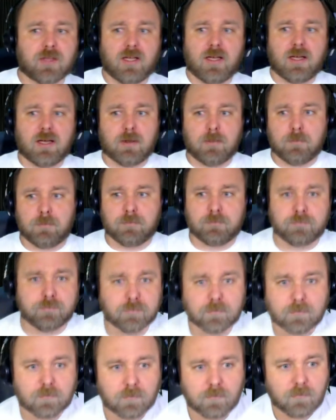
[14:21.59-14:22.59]
and
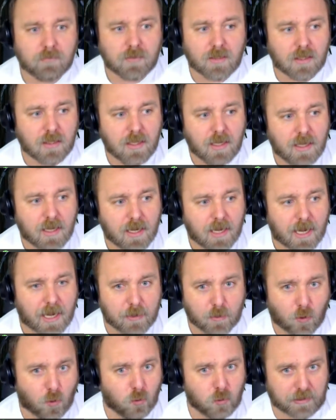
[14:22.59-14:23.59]

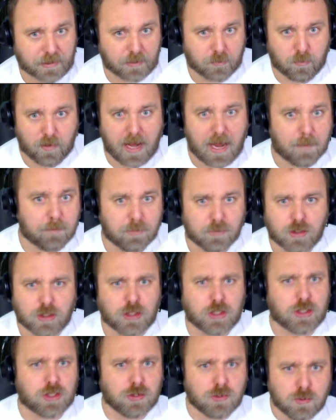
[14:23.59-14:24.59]
holy crap,
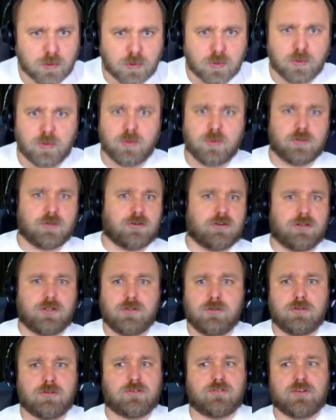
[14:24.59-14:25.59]
huge
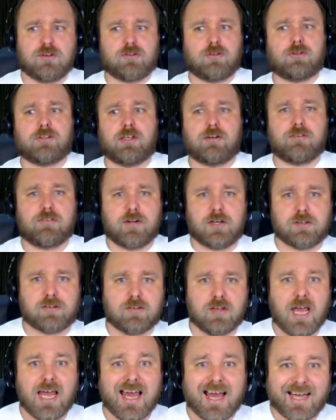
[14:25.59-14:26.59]
visual
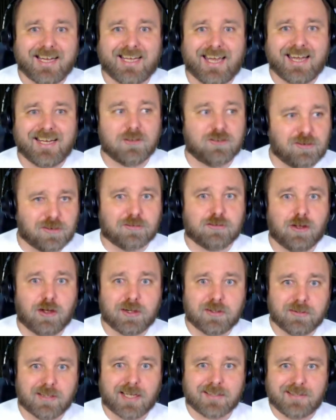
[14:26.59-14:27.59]
difference, again just
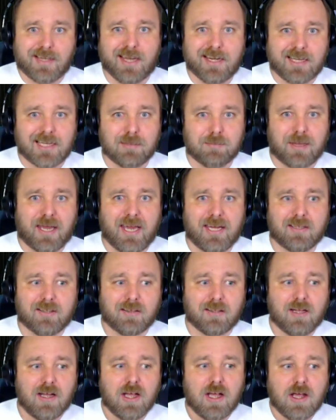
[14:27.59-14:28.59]
on a 1080
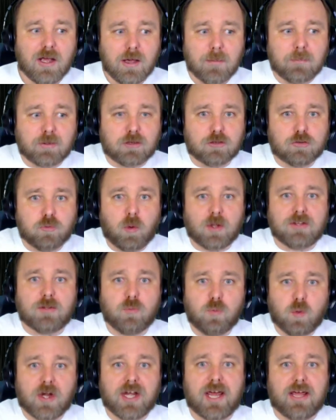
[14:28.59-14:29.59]
panel, because what the
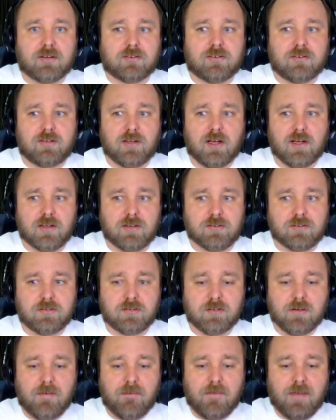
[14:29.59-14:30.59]
1X
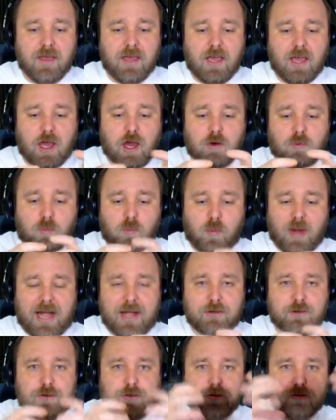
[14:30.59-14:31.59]
does, it
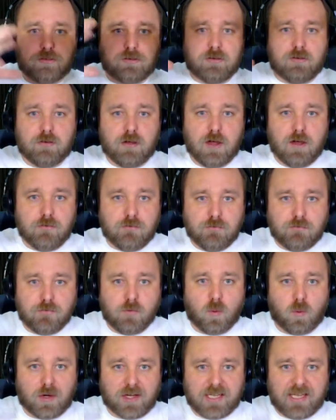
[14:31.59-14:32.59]
renders it at
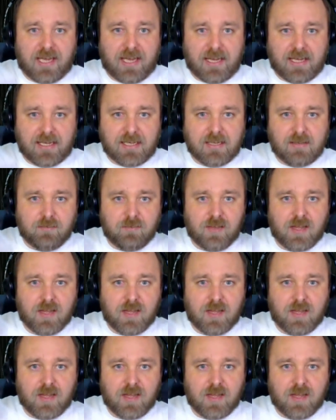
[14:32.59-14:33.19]
4K